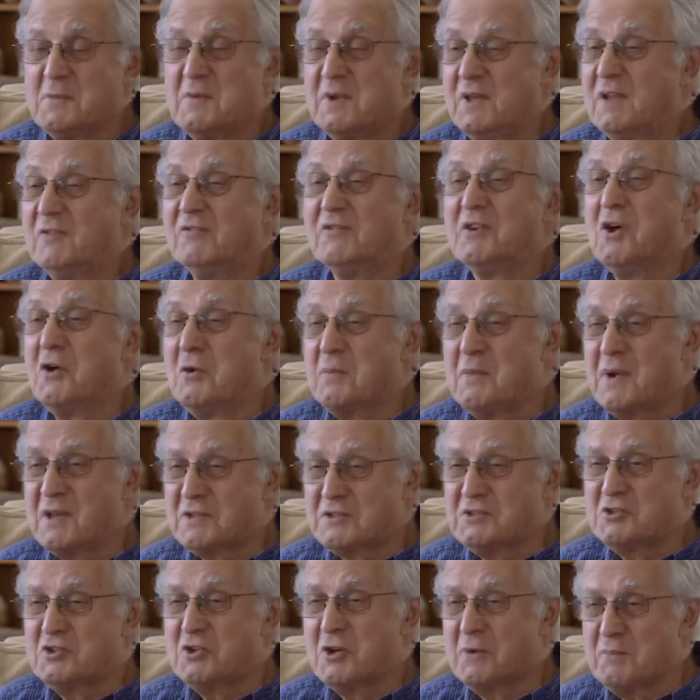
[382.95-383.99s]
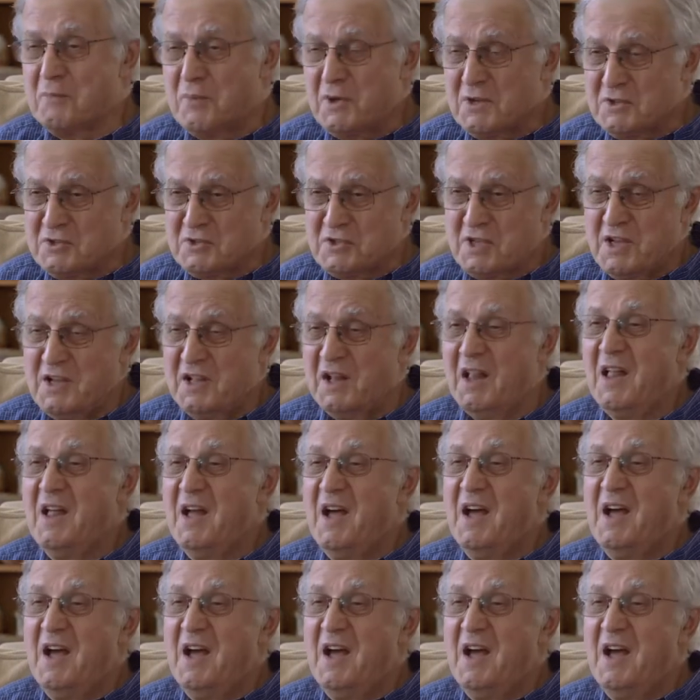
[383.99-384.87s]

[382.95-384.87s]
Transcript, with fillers: I mean, even going back to Jon Postel,